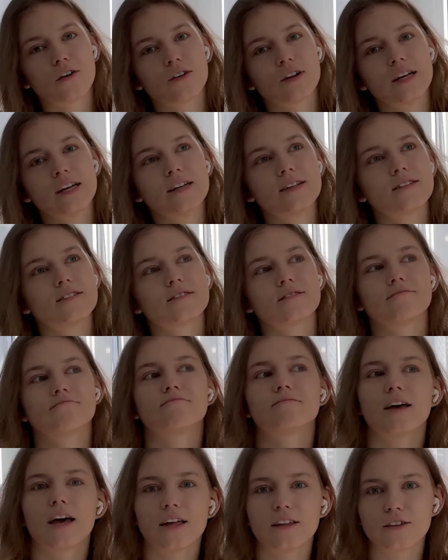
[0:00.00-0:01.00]
on it
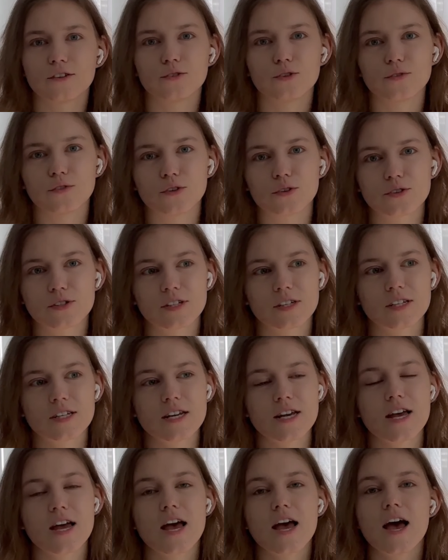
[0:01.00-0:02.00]
at
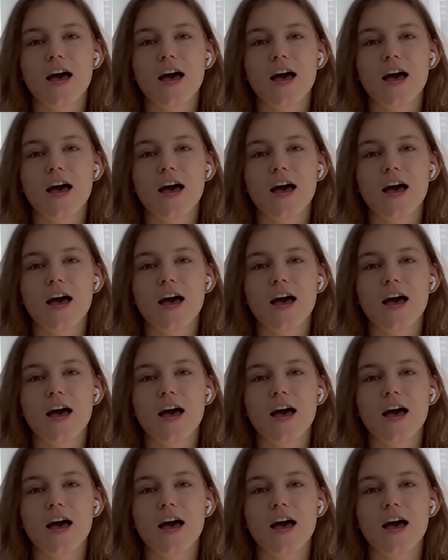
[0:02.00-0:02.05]
university.